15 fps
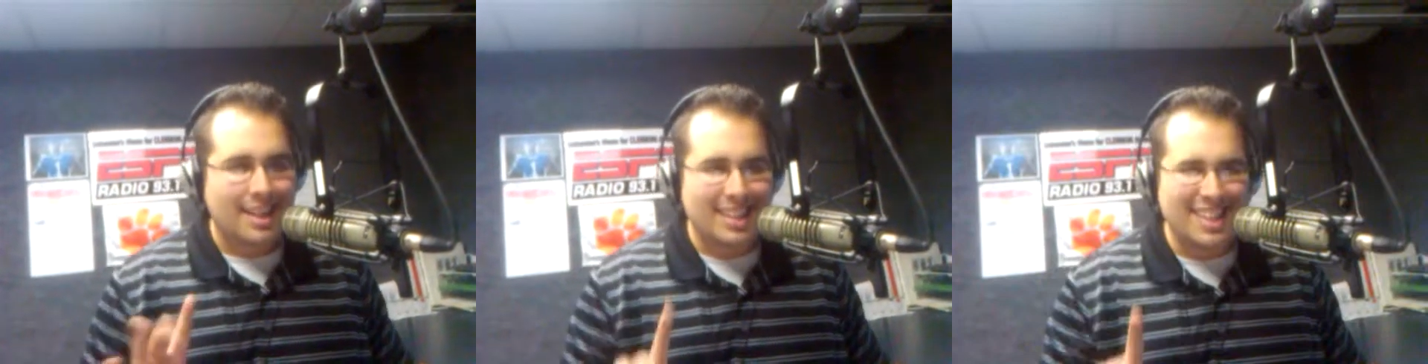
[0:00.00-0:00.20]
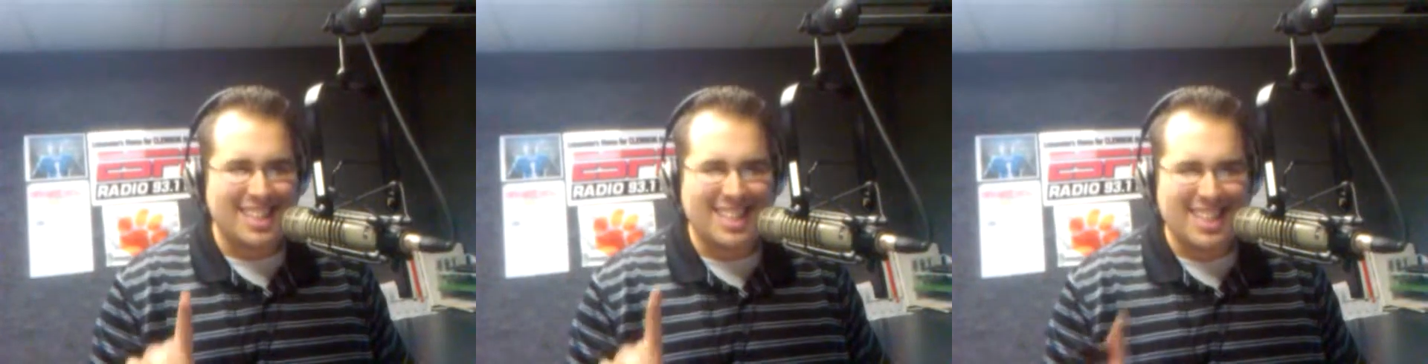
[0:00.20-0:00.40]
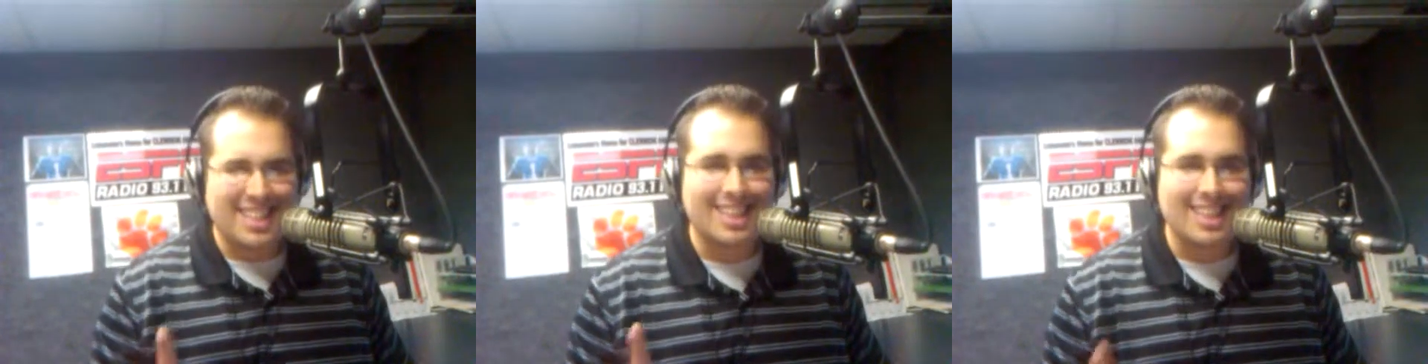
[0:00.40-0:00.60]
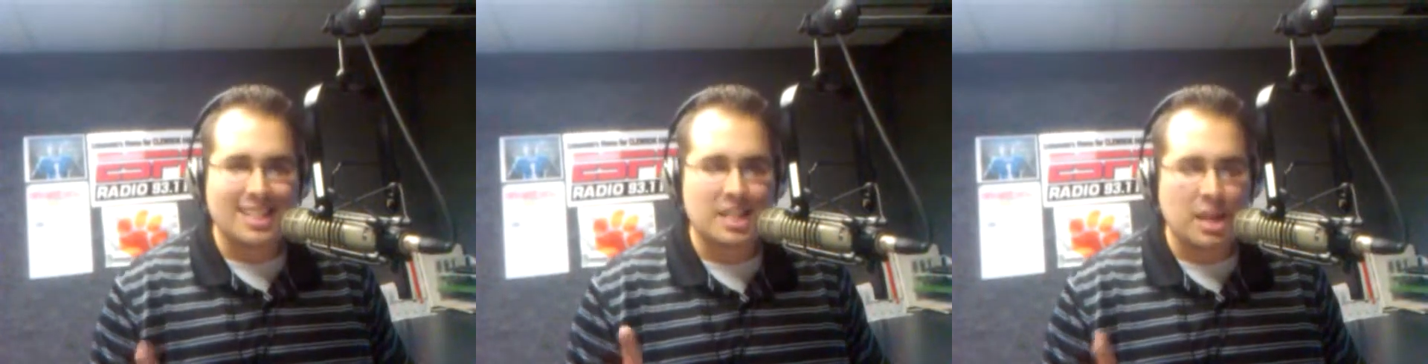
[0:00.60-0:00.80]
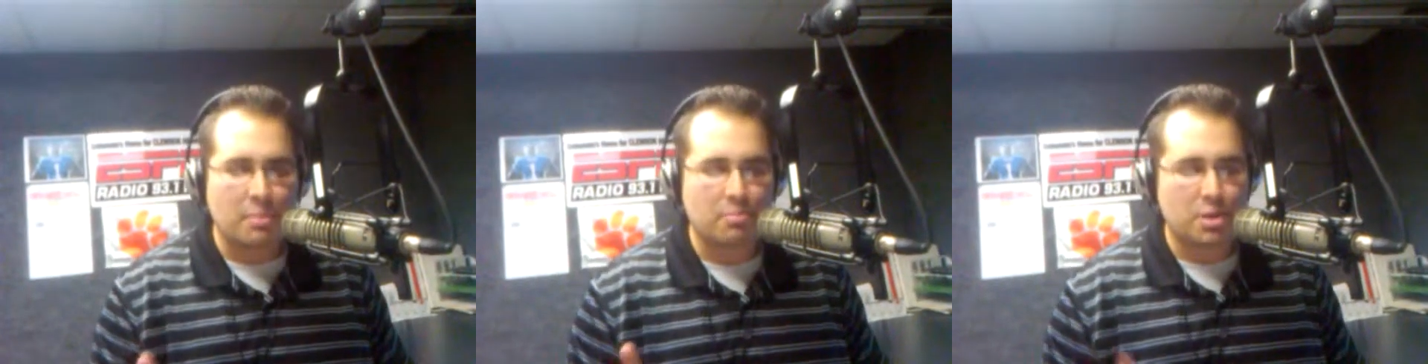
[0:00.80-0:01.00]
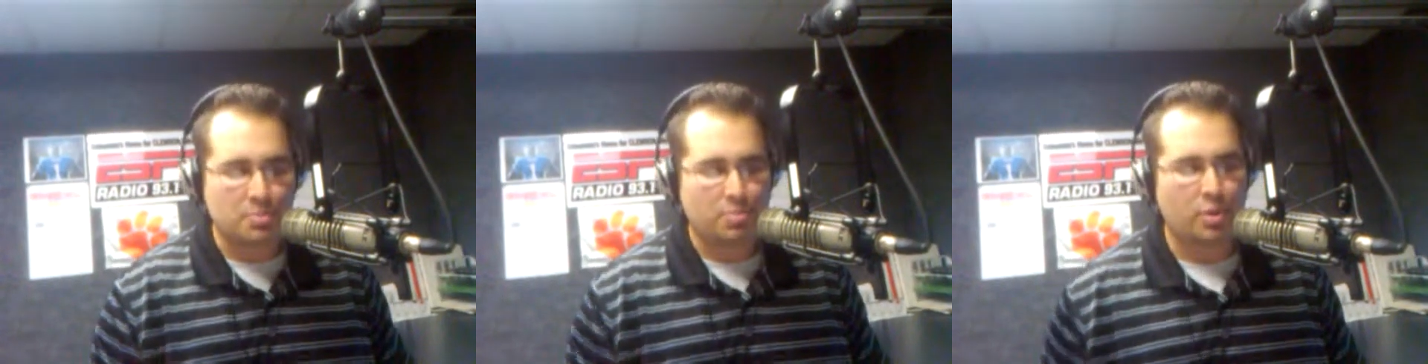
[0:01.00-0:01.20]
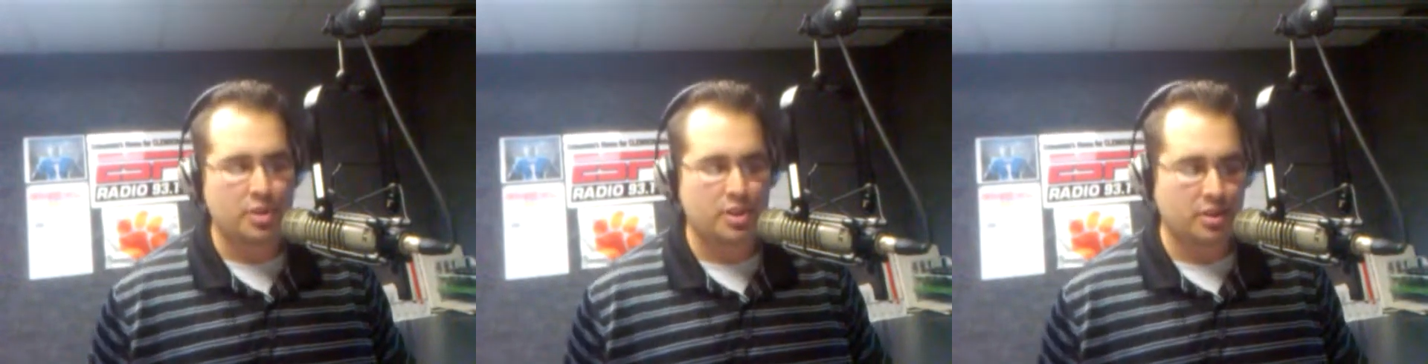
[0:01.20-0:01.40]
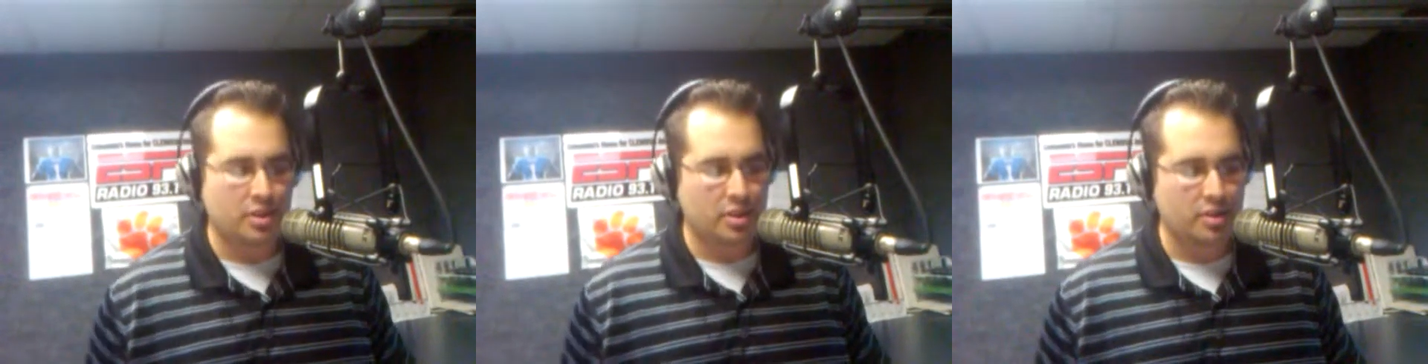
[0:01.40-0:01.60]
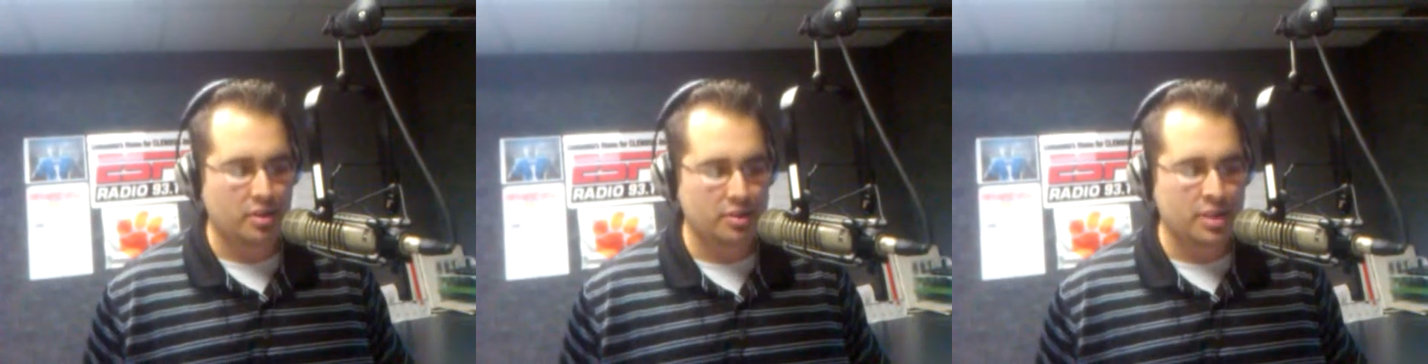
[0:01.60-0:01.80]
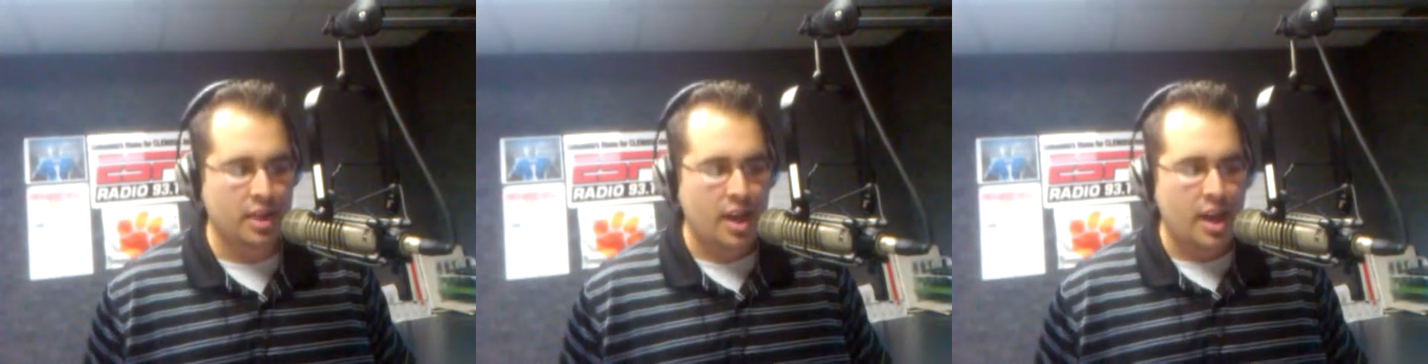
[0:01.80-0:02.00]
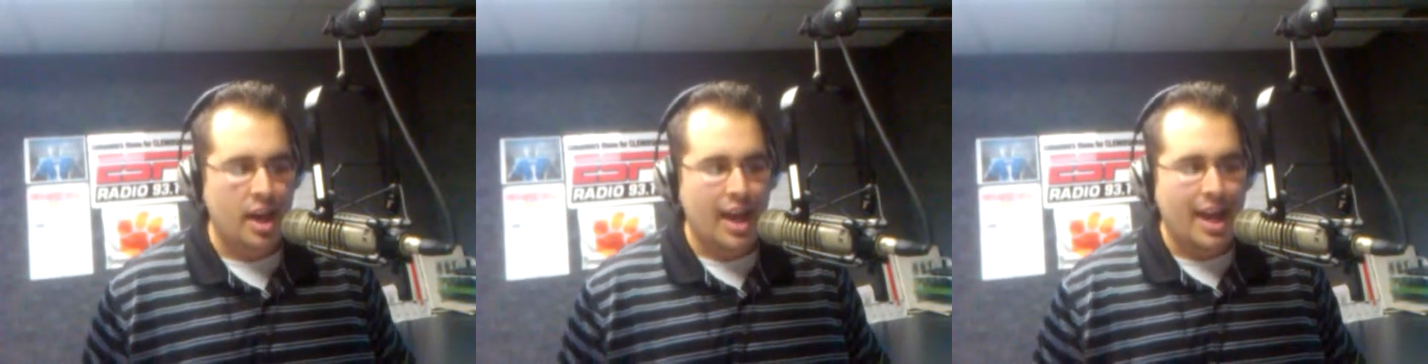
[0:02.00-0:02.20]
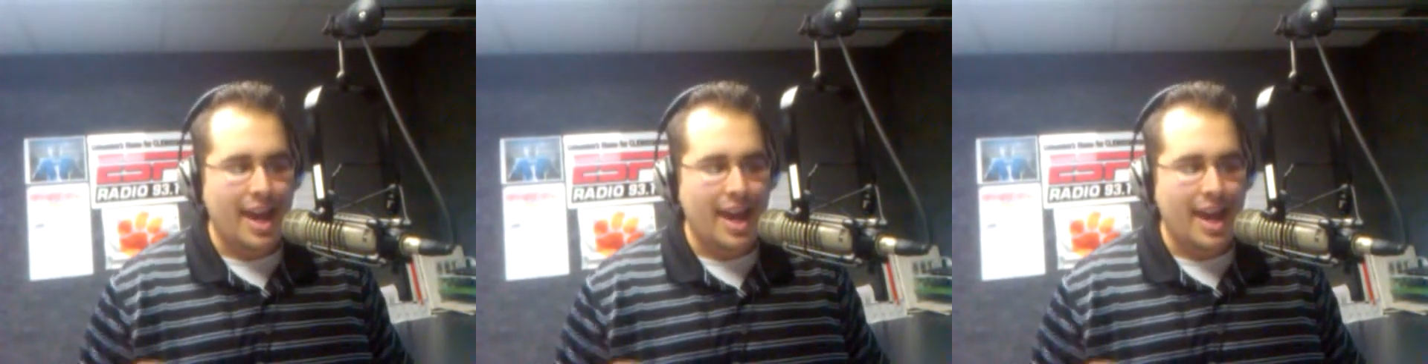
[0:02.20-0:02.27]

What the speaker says: Listen to these numbers, boys and girls.